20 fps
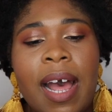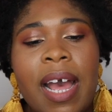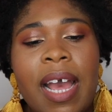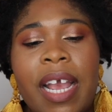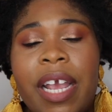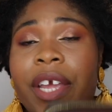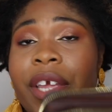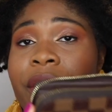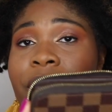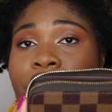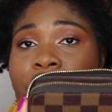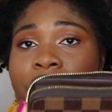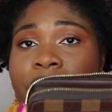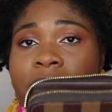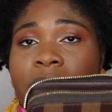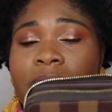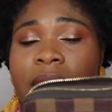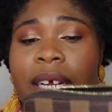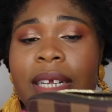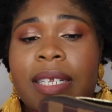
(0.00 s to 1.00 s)
I use
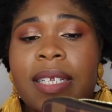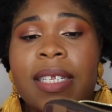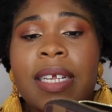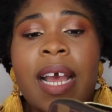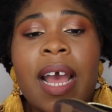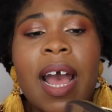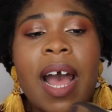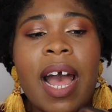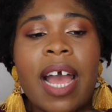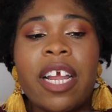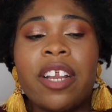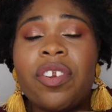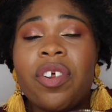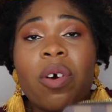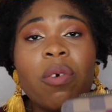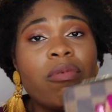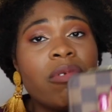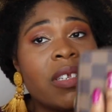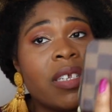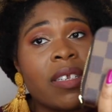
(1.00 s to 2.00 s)
this, I
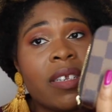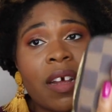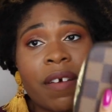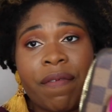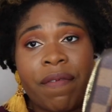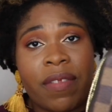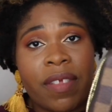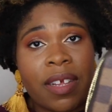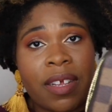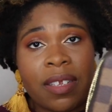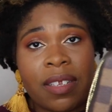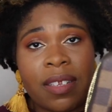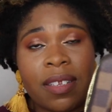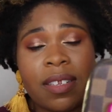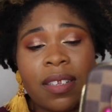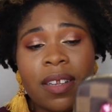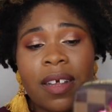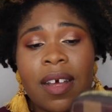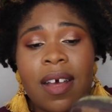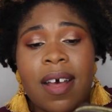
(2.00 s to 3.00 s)
don't stuff
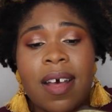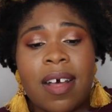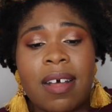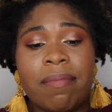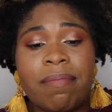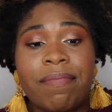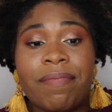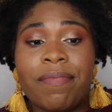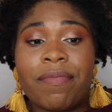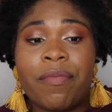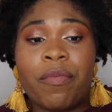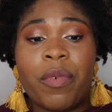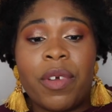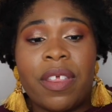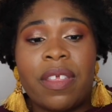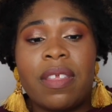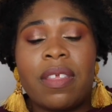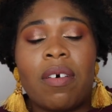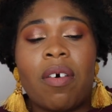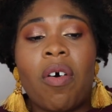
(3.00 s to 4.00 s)
this
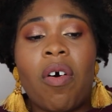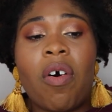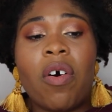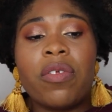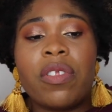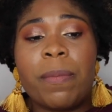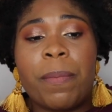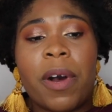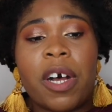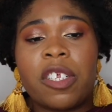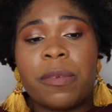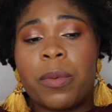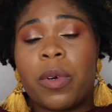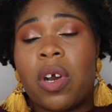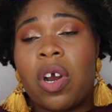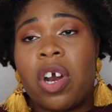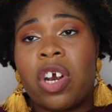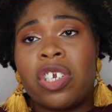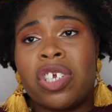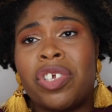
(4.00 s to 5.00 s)
with all the possible
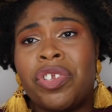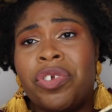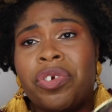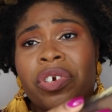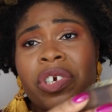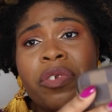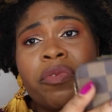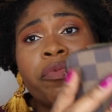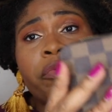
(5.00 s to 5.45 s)
cards because you can